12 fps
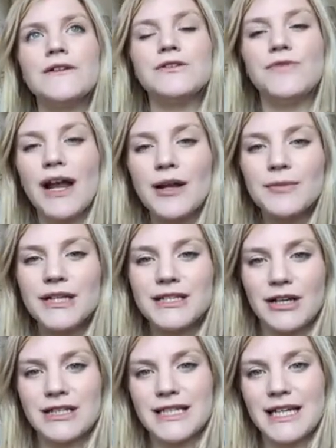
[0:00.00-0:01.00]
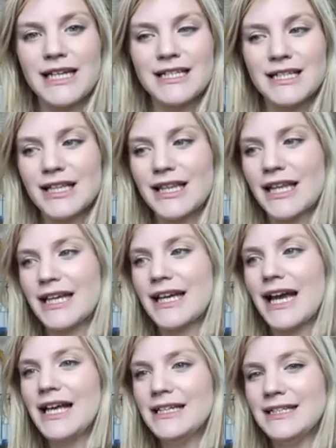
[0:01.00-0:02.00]
Develop these ideas and
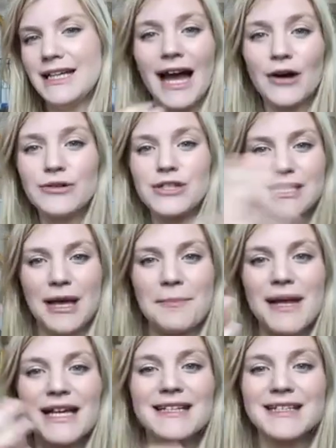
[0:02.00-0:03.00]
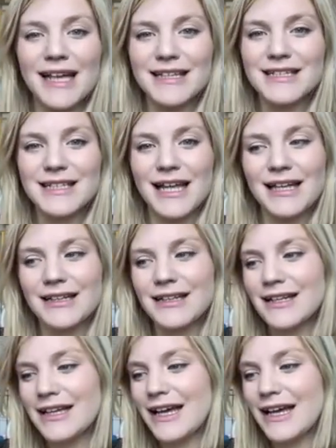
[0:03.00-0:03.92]
think, how does that make sense then